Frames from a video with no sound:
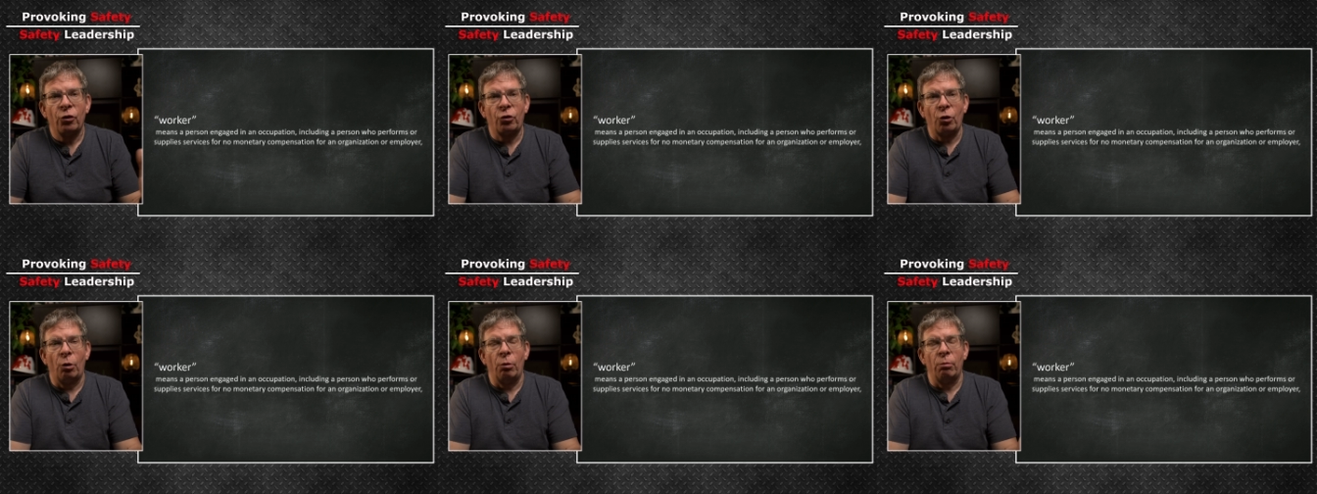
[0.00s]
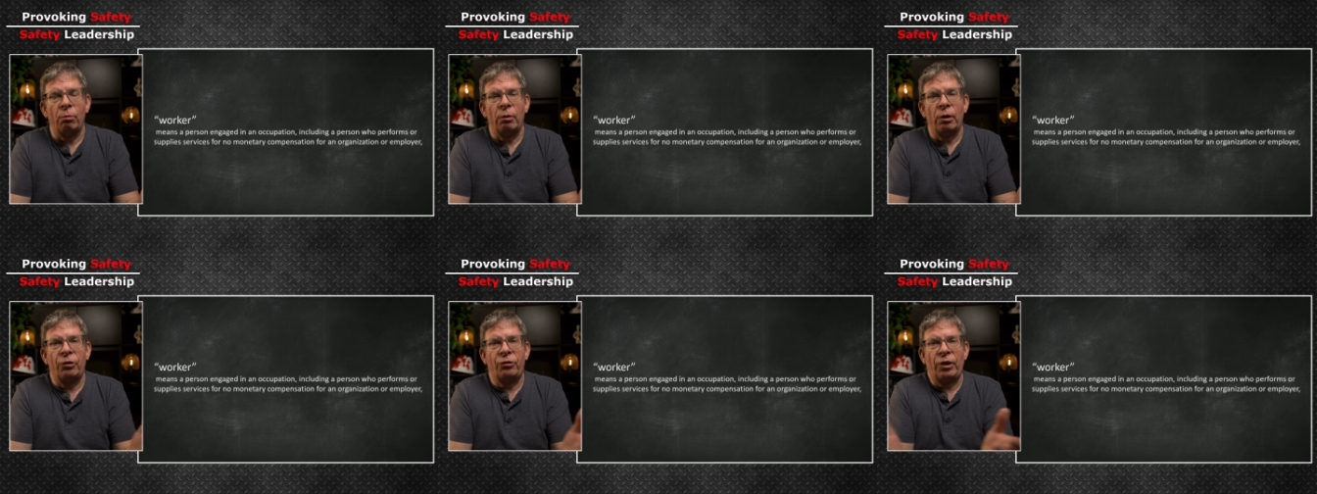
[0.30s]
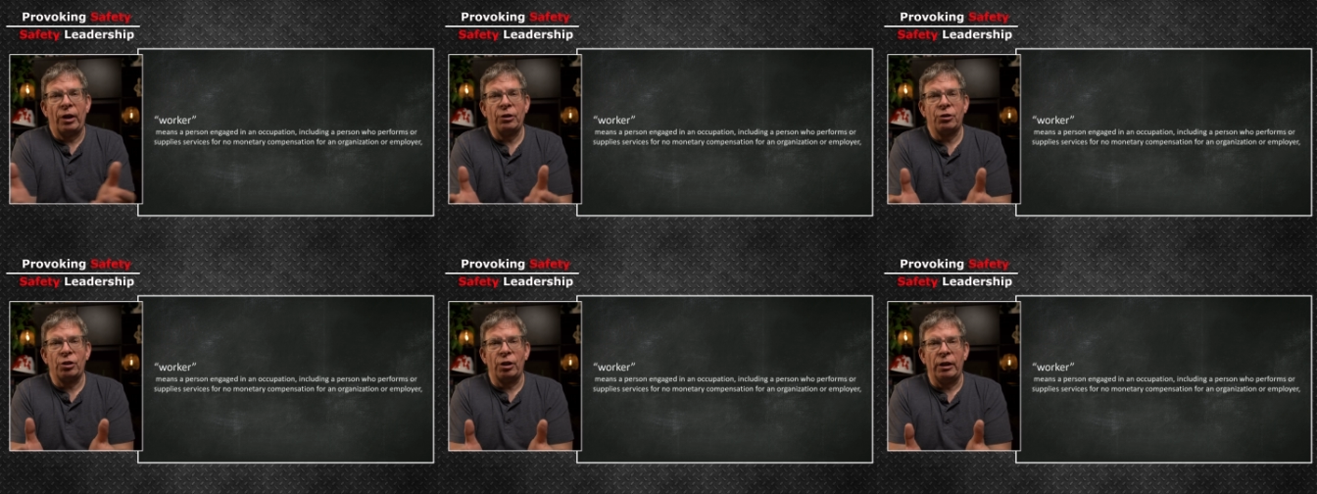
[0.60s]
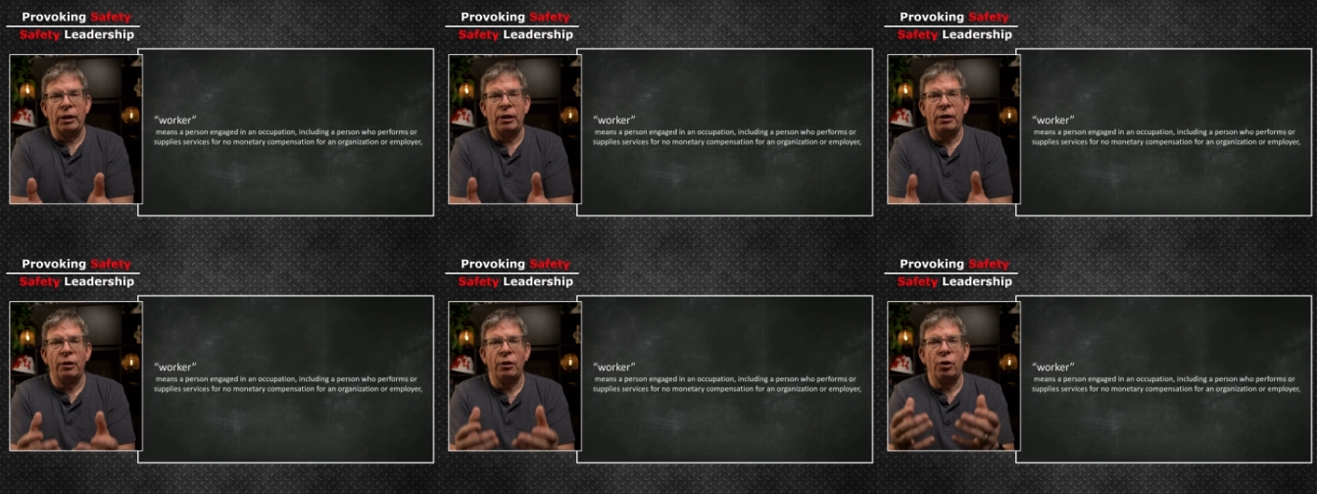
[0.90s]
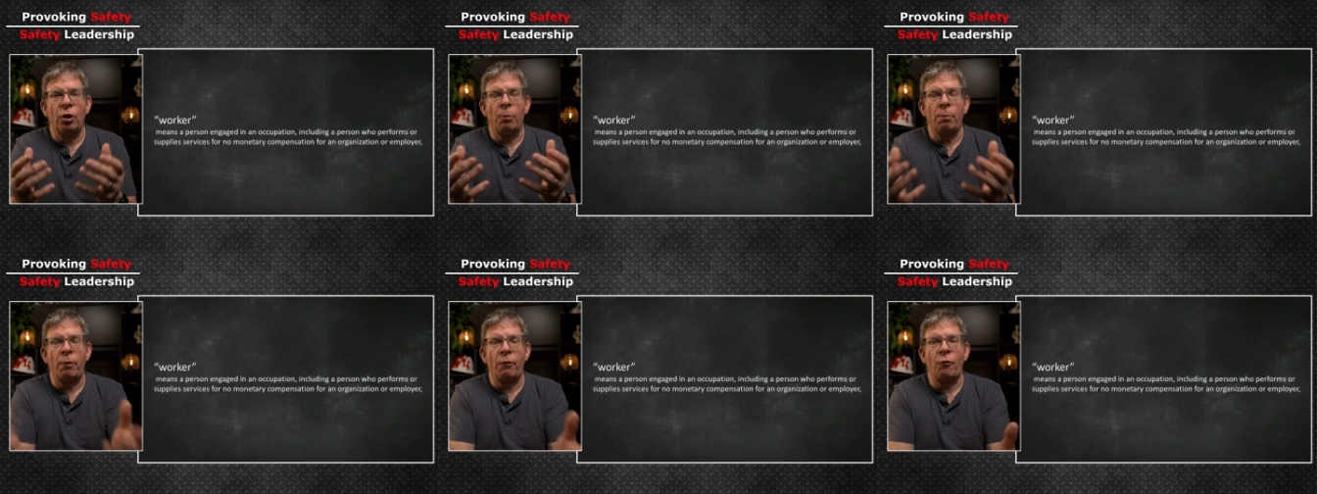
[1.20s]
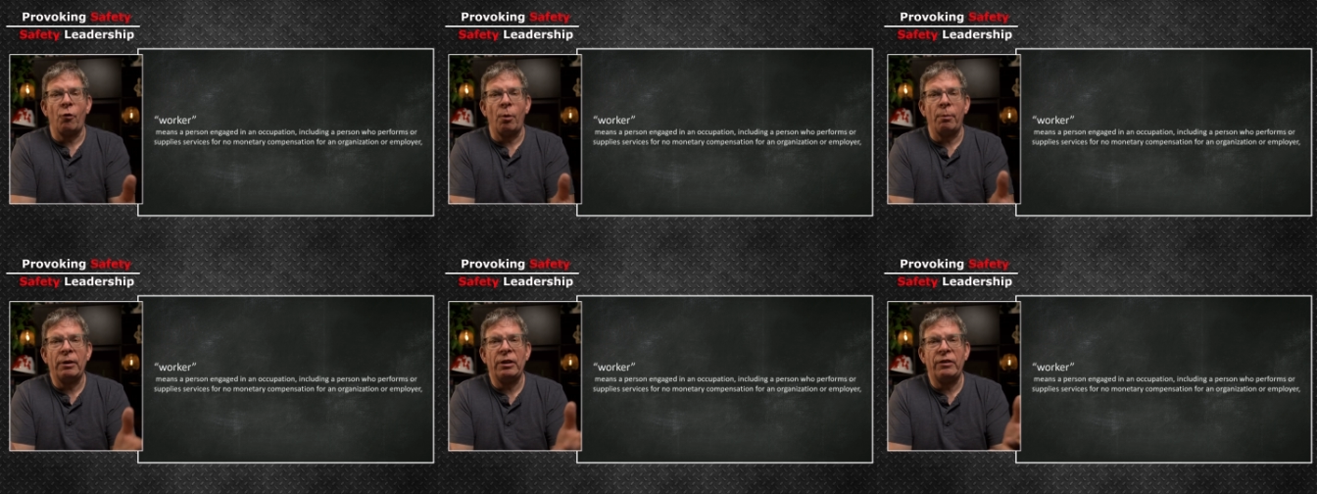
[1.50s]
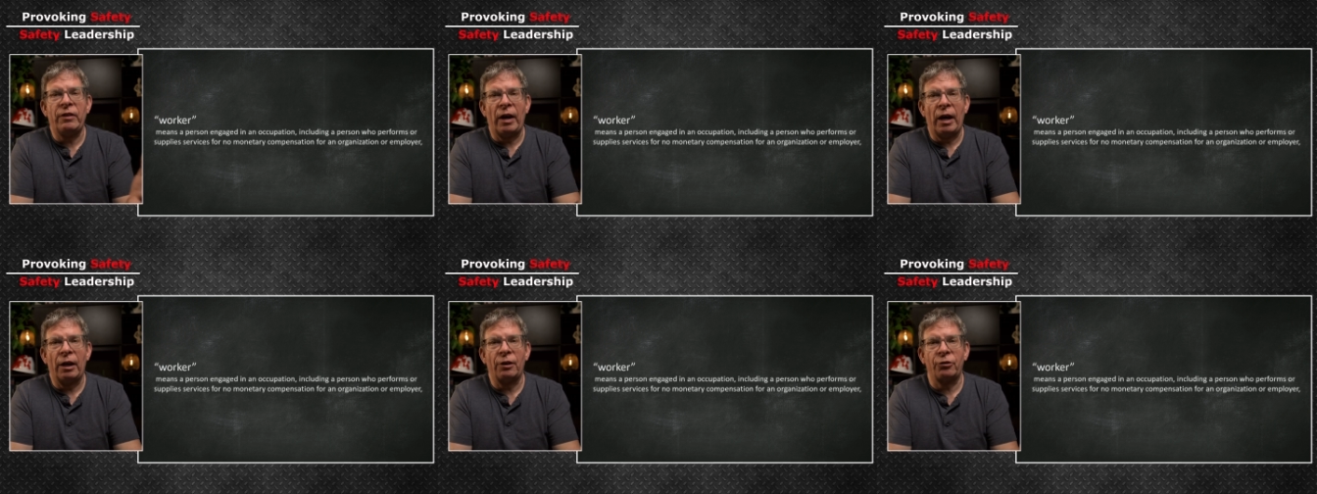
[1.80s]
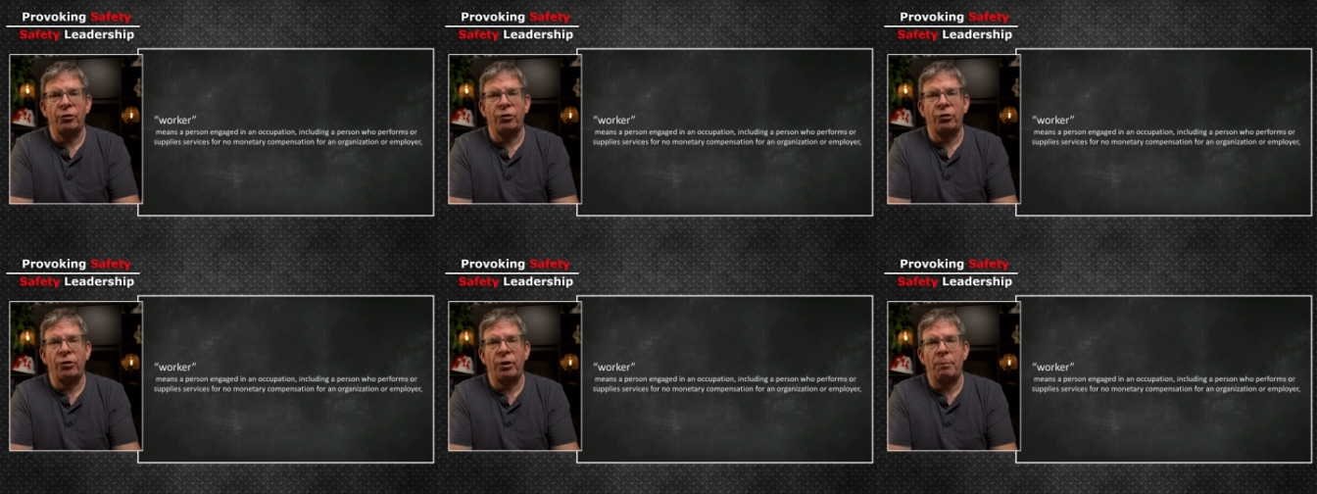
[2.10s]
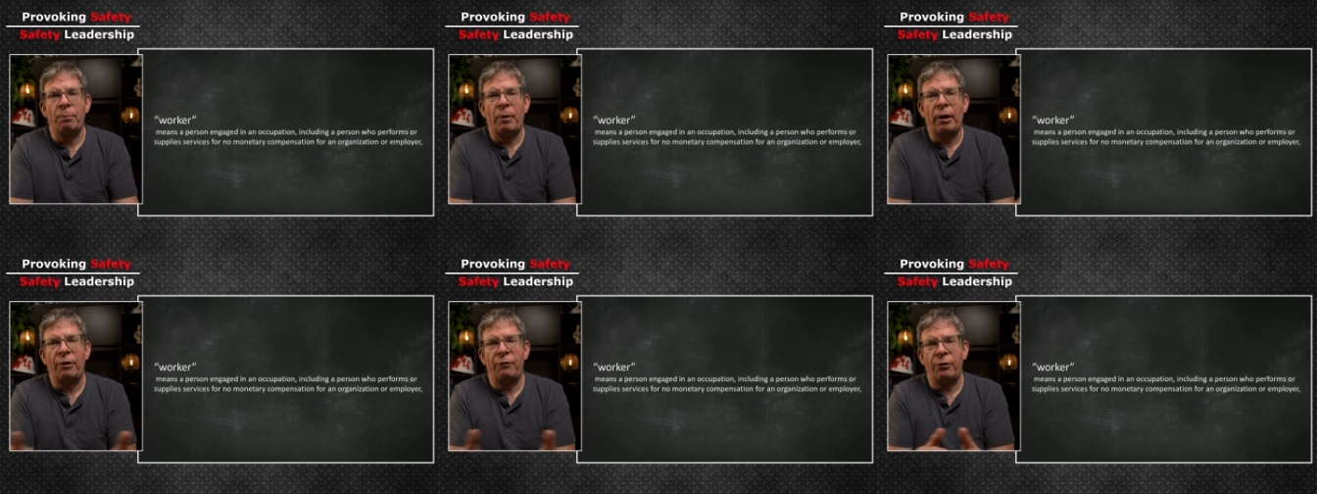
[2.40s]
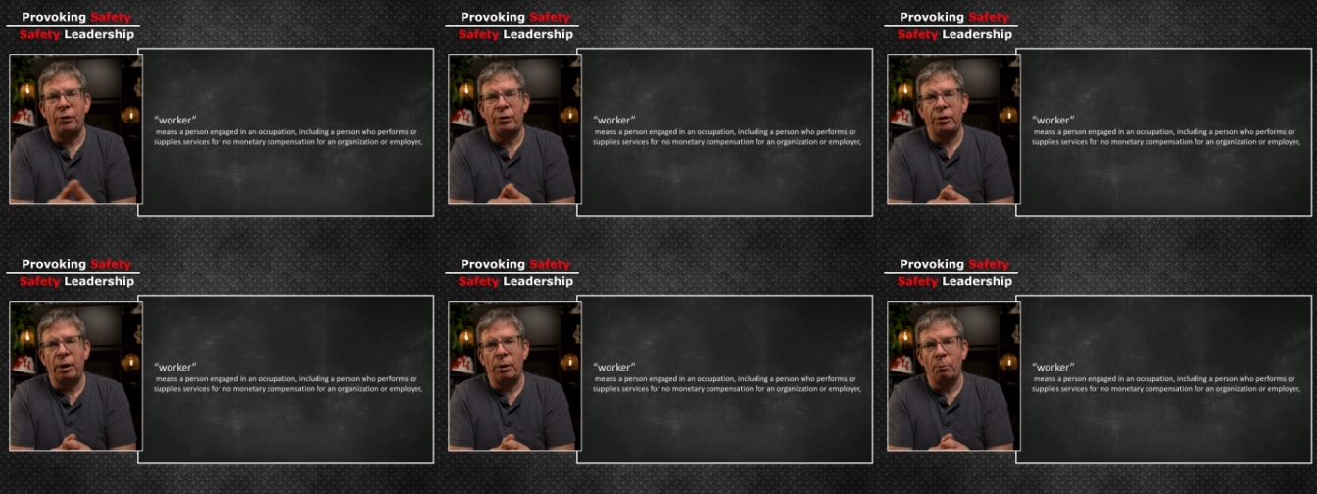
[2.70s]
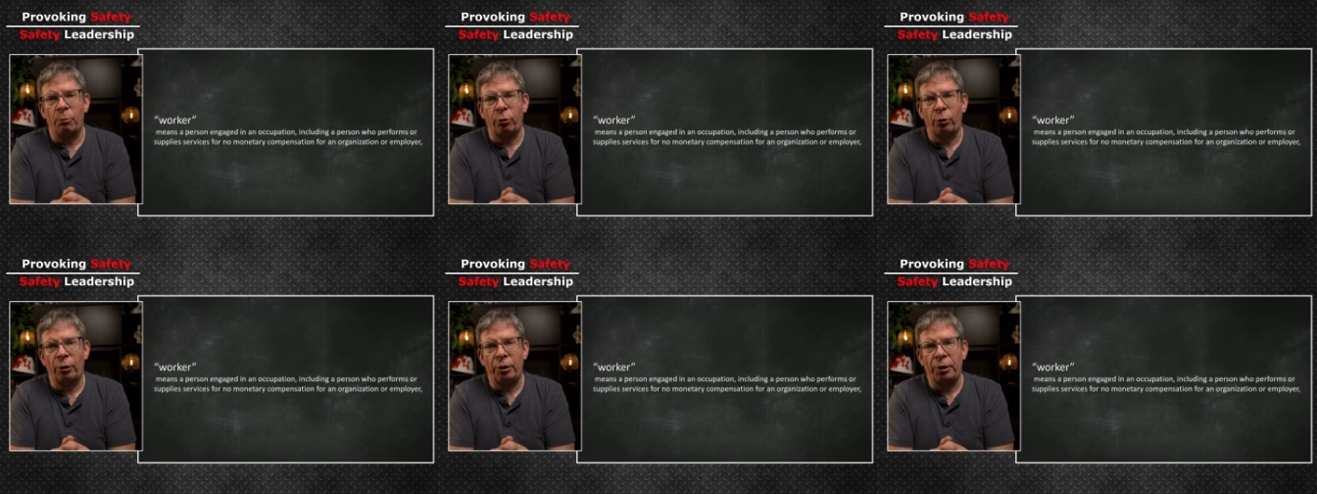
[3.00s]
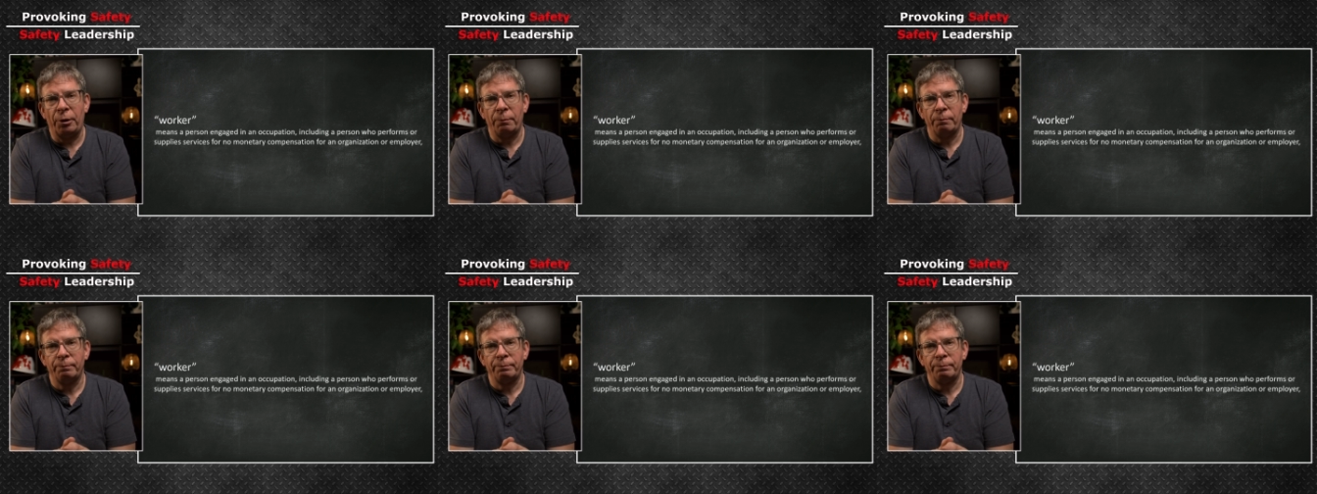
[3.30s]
So, essentially, you're performing tasks that benefit the employer.